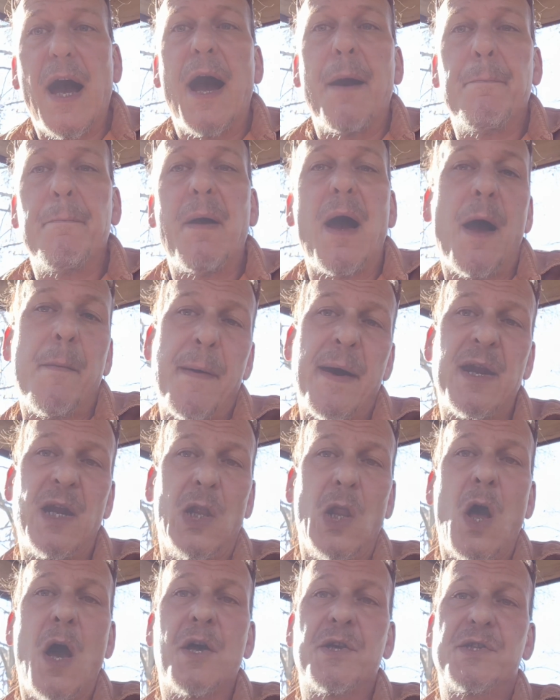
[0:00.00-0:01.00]
I'm, I'm at a
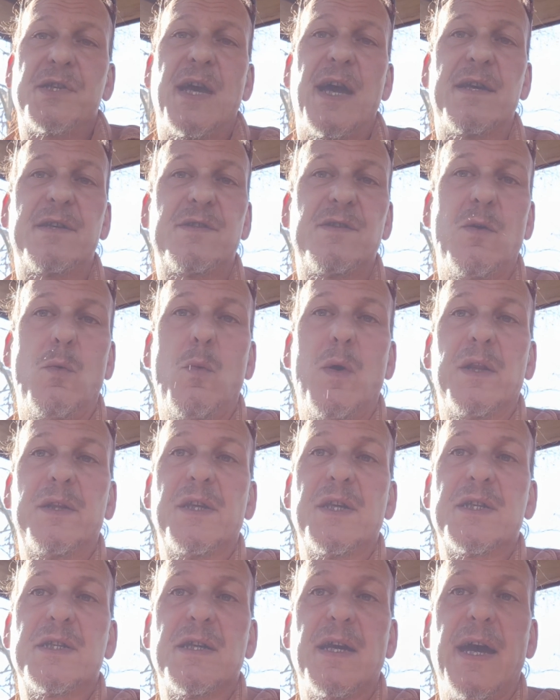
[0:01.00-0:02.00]
loss as to
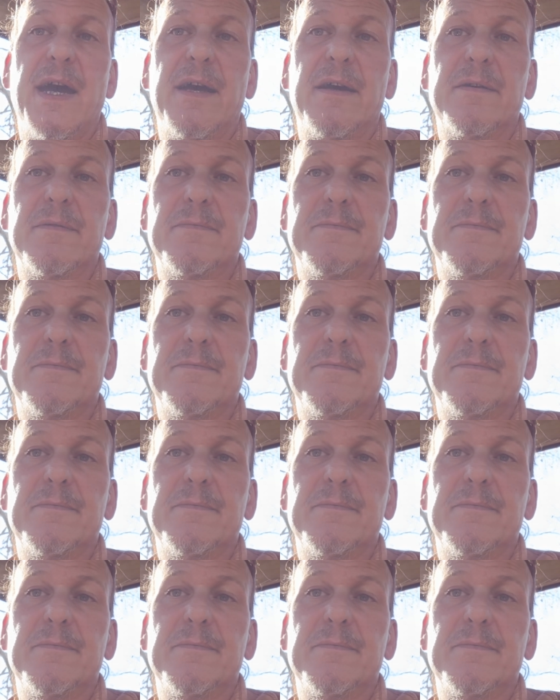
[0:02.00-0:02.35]
what to say.